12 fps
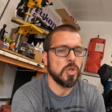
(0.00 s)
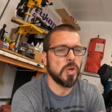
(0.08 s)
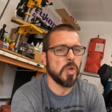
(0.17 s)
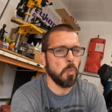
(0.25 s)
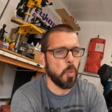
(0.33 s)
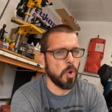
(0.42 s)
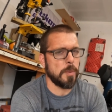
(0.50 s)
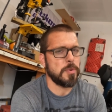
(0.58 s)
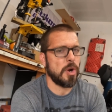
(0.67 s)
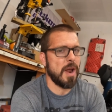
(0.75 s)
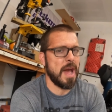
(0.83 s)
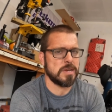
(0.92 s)
you can warp
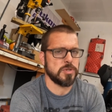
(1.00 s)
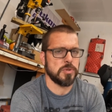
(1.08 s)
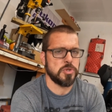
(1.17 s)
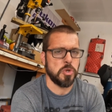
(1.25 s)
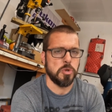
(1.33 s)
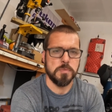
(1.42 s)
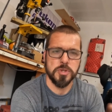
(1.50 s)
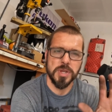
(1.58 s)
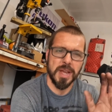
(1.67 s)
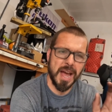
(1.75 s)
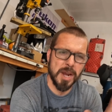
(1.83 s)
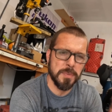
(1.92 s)
your axle tube. So
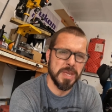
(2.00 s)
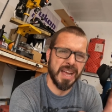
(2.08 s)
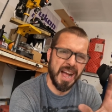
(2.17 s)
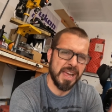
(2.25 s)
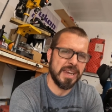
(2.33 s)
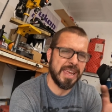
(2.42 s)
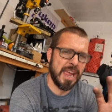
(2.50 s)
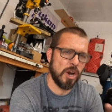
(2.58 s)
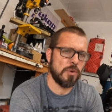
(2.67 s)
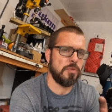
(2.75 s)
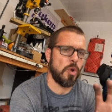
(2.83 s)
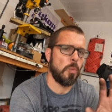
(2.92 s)
you got to be kind of
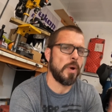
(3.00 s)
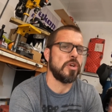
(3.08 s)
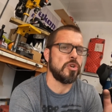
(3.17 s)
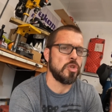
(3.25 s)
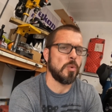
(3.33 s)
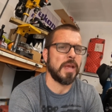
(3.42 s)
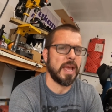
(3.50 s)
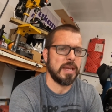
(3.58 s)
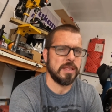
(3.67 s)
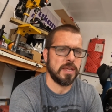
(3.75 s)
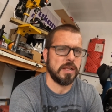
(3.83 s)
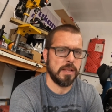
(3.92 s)
careful when you're doing
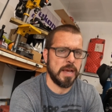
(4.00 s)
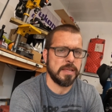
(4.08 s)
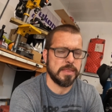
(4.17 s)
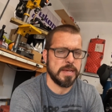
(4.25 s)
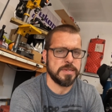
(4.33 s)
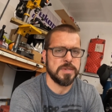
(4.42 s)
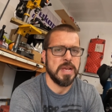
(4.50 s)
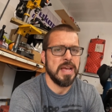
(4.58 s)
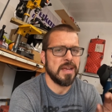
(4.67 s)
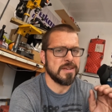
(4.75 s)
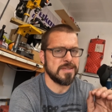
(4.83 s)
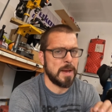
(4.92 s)
anything like this
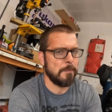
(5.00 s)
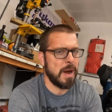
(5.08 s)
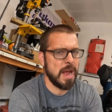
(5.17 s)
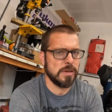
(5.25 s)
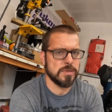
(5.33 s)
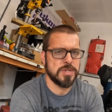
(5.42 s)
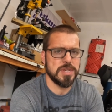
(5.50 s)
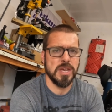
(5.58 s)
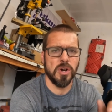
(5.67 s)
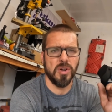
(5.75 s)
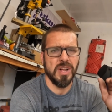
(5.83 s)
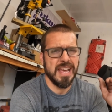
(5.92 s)
because that mild
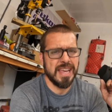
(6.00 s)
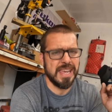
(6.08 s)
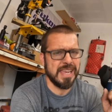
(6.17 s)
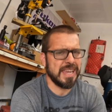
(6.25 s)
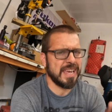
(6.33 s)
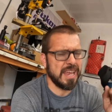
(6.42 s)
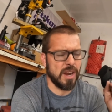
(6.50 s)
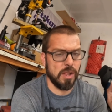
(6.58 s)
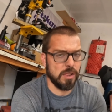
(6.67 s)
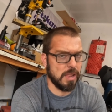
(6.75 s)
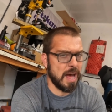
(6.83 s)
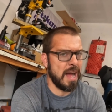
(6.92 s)
steel, heating it a
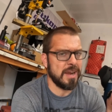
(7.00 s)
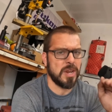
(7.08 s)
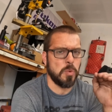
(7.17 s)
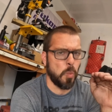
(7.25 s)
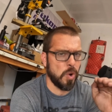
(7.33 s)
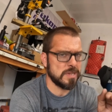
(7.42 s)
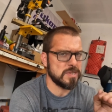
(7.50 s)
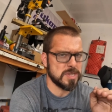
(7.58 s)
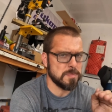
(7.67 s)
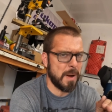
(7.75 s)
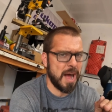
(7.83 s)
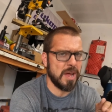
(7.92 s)
lot in one
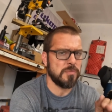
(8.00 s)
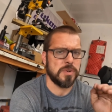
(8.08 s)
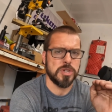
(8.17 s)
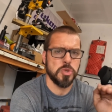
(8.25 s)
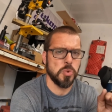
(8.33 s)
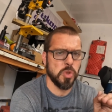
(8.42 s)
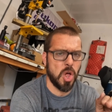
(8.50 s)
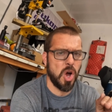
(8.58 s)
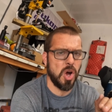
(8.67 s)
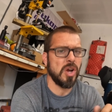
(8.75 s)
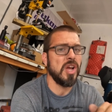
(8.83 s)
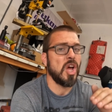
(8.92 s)
spot for too
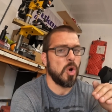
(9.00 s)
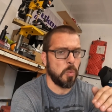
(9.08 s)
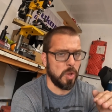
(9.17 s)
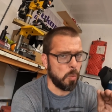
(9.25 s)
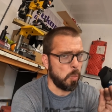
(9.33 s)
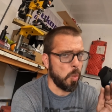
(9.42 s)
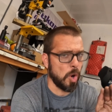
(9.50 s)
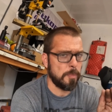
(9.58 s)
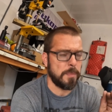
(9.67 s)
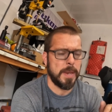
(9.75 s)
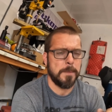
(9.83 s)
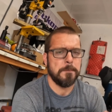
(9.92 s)
long will
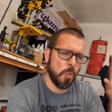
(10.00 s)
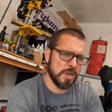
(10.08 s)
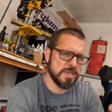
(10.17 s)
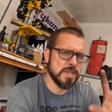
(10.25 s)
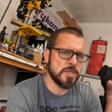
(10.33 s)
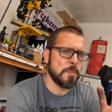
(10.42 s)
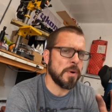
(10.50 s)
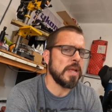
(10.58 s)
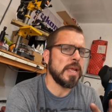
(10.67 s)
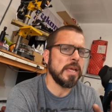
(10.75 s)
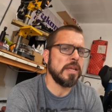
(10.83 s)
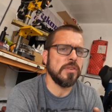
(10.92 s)
warp it. Once it's
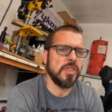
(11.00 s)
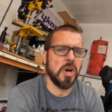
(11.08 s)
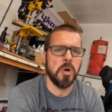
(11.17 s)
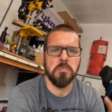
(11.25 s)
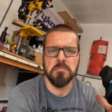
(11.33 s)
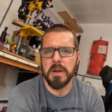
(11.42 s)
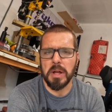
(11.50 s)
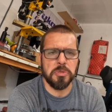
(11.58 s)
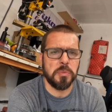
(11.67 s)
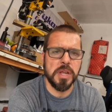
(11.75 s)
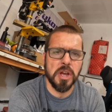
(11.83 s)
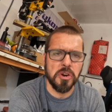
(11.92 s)
preheated though, about
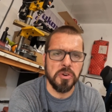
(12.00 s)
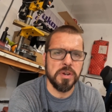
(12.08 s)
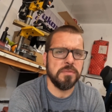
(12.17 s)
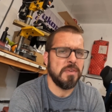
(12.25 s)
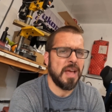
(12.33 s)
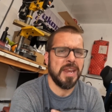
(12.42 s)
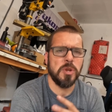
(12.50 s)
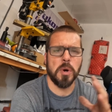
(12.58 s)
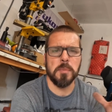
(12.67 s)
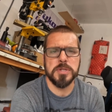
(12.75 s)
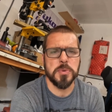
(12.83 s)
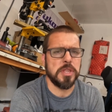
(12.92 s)
300,
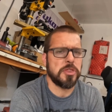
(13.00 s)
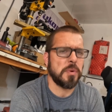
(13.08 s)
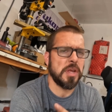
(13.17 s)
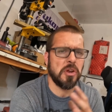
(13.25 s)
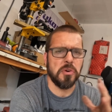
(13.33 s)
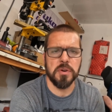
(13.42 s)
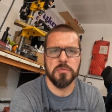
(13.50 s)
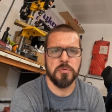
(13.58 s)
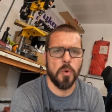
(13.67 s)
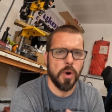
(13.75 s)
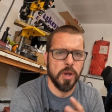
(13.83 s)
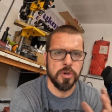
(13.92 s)
anywhere between 300 and
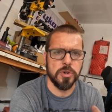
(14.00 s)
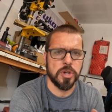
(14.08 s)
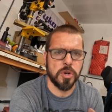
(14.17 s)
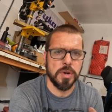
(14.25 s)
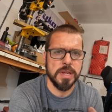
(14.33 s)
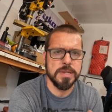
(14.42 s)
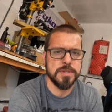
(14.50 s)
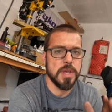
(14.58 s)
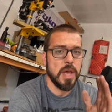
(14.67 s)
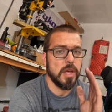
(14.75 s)
400 degrees,